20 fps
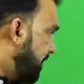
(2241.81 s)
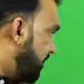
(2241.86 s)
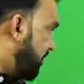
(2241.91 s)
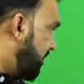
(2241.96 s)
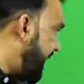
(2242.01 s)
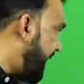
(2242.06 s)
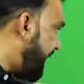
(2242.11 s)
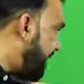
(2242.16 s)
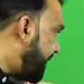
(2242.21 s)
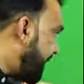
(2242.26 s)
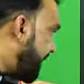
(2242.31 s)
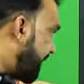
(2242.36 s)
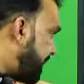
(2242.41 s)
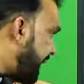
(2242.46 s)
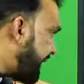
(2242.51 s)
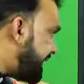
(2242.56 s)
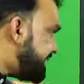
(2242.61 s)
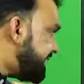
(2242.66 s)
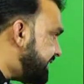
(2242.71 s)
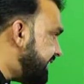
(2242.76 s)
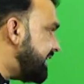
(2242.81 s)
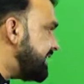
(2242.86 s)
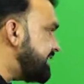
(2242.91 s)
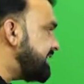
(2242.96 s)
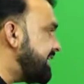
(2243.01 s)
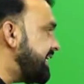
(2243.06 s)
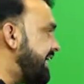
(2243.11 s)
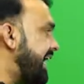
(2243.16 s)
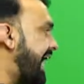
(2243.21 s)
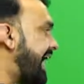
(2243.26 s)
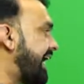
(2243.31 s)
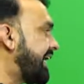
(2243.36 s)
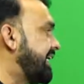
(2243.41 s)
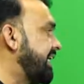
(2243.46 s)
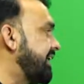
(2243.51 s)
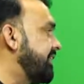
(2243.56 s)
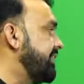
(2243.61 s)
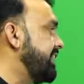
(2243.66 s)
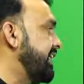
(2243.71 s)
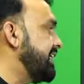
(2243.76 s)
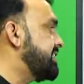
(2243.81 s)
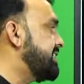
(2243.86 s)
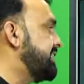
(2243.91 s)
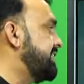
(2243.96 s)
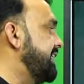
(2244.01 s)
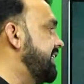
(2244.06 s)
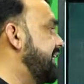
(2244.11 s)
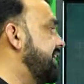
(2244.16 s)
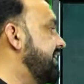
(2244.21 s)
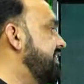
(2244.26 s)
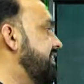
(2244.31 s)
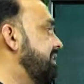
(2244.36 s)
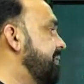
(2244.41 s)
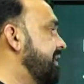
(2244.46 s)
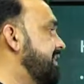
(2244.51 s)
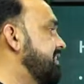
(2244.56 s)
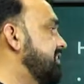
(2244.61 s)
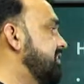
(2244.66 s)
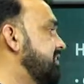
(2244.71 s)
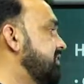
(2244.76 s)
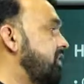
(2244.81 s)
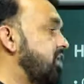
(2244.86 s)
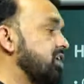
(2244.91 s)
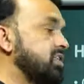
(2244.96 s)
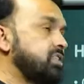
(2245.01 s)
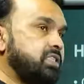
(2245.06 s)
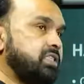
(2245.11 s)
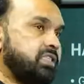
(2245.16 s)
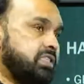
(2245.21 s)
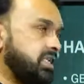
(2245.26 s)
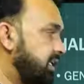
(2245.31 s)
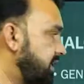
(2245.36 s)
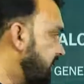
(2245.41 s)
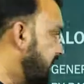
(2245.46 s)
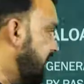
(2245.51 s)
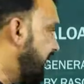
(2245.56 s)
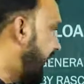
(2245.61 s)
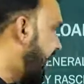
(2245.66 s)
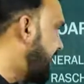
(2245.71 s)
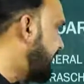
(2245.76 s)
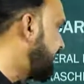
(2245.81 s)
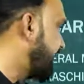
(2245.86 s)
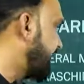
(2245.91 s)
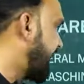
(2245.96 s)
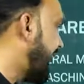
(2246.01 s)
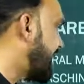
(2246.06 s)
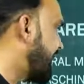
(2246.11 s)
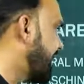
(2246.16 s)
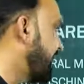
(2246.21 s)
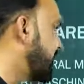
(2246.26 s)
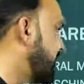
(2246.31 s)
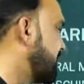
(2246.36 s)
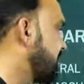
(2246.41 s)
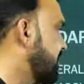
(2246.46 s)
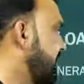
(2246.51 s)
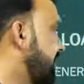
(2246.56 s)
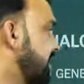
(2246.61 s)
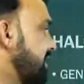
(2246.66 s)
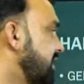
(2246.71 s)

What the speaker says: Whenever benzene is reacted with HCl in the presence of oxygen and the catalyst